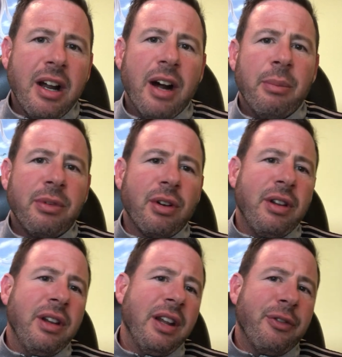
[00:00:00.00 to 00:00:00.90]
comes
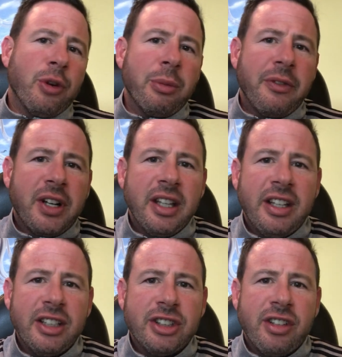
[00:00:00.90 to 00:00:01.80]
in the form of a
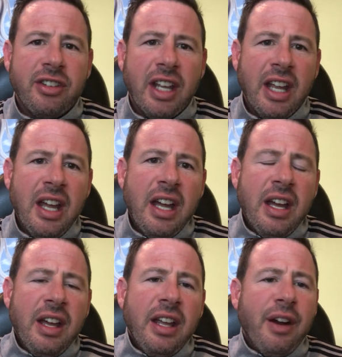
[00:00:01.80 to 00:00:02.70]
contingency.
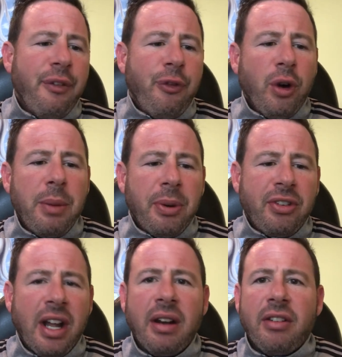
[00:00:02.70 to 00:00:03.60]

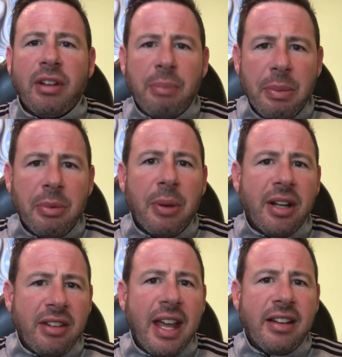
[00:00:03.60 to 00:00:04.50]
40%, some people
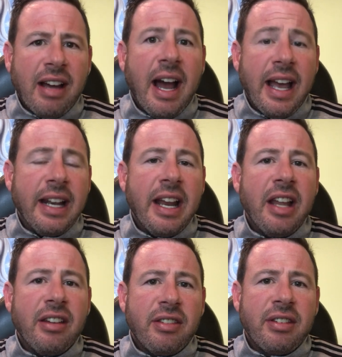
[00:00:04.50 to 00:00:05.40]
might say it's high, and it
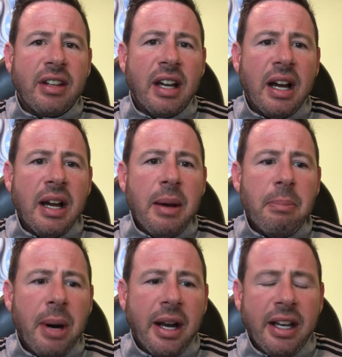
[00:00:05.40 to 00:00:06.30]
is.
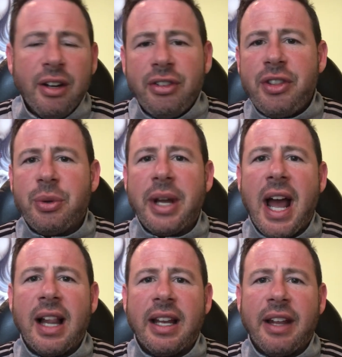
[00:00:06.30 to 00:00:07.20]
But here's the
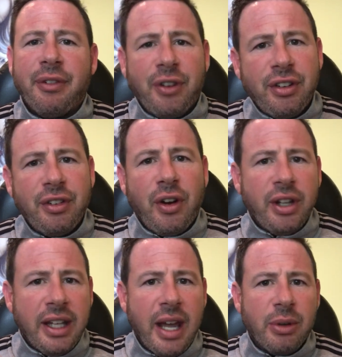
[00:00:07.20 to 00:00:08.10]
reality. First of all,
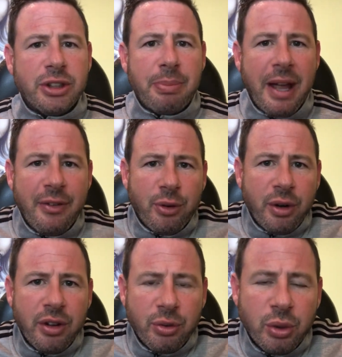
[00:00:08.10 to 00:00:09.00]
you get what you pay for
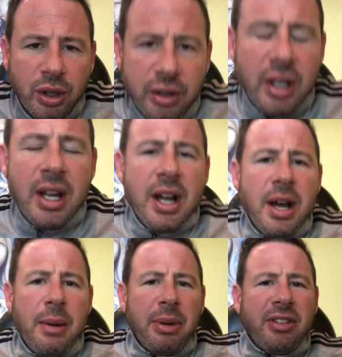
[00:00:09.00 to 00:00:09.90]
in this world.
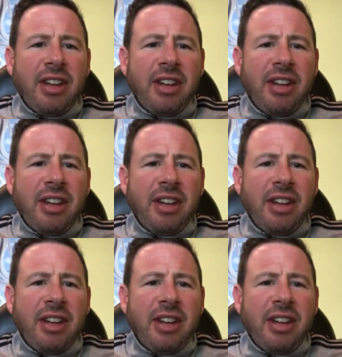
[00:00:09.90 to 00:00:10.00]
But